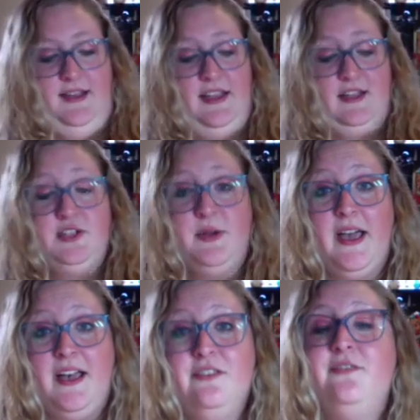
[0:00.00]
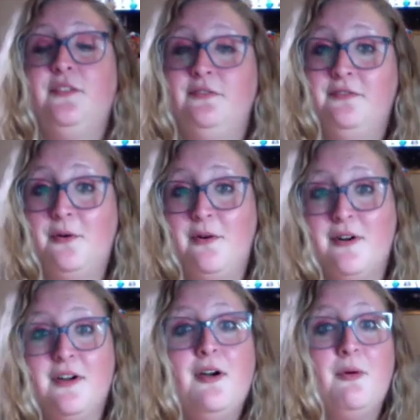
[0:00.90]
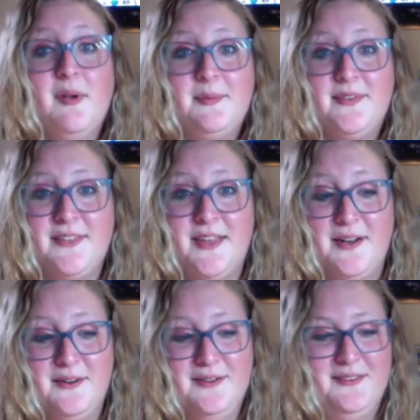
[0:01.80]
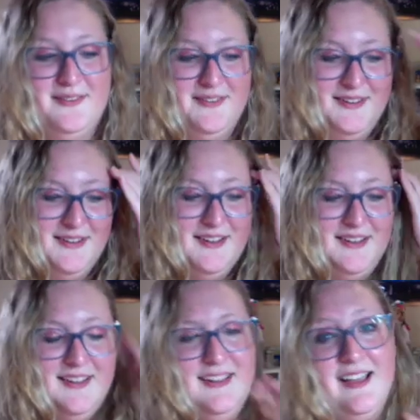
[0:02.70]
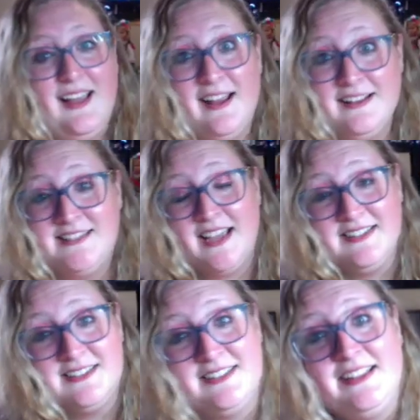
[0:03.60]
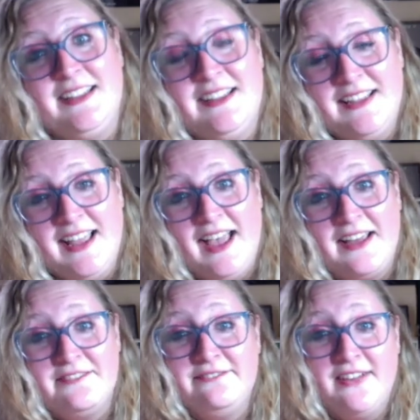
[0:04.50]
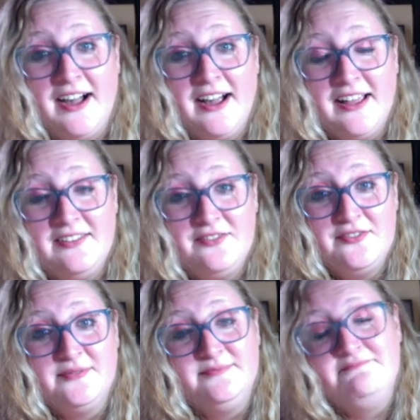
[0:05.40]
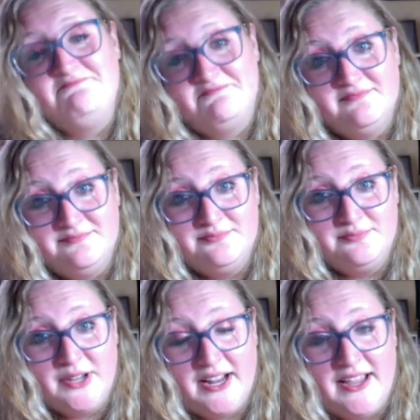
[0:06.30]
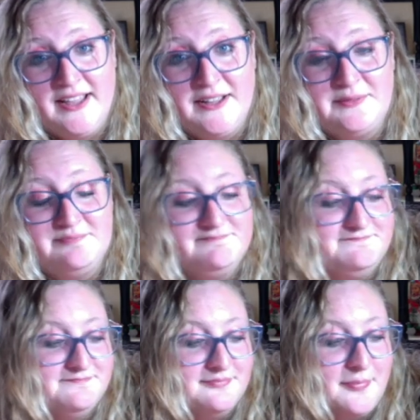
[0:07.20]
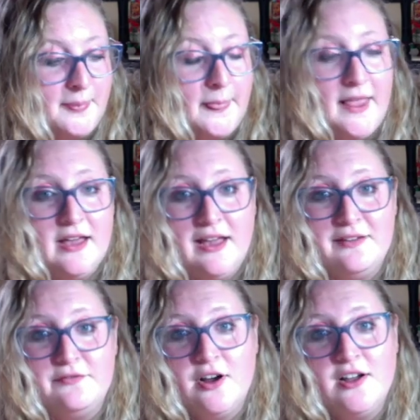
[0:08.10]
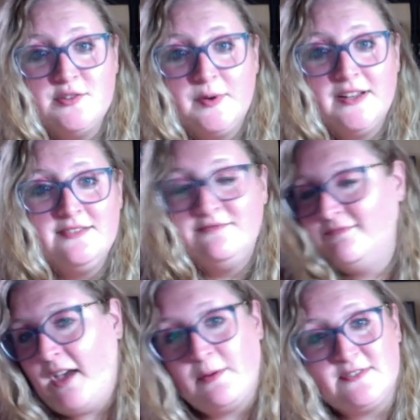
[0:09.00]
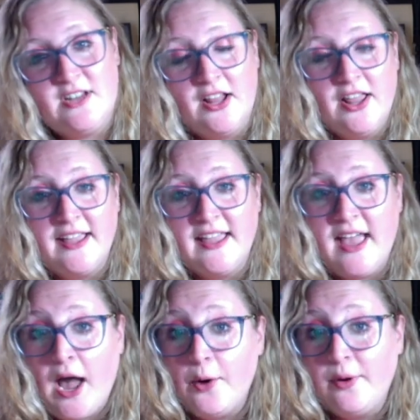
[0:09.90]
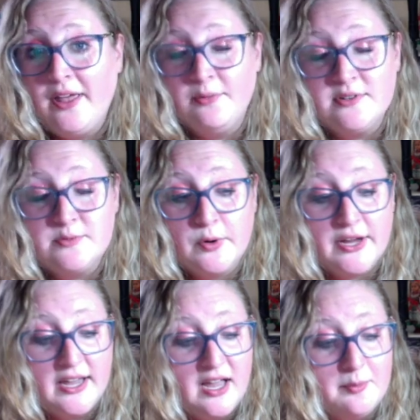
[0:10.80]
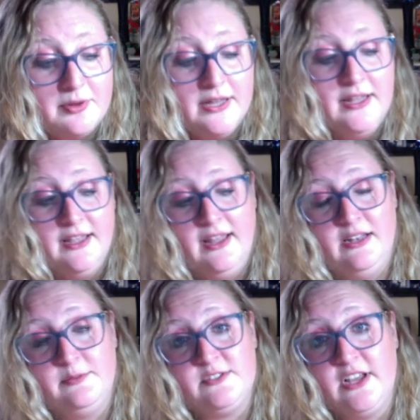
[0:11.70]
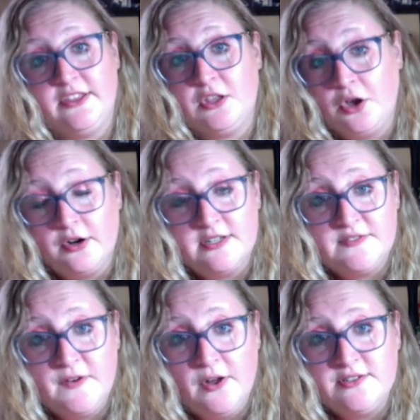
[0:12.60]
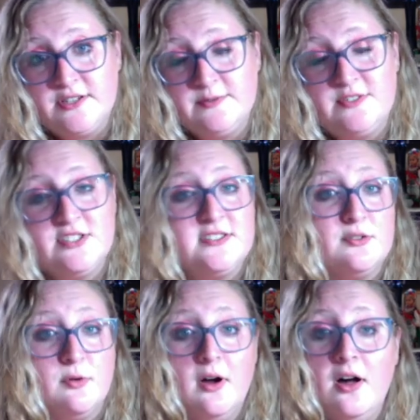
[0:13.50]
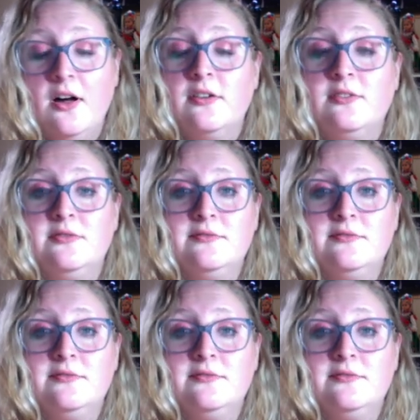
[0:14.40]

I do have 4 whips though. I technically had 5, but I frogged one. I was not liking how it was working up, and it was not the yarn's fault. It was just the wrong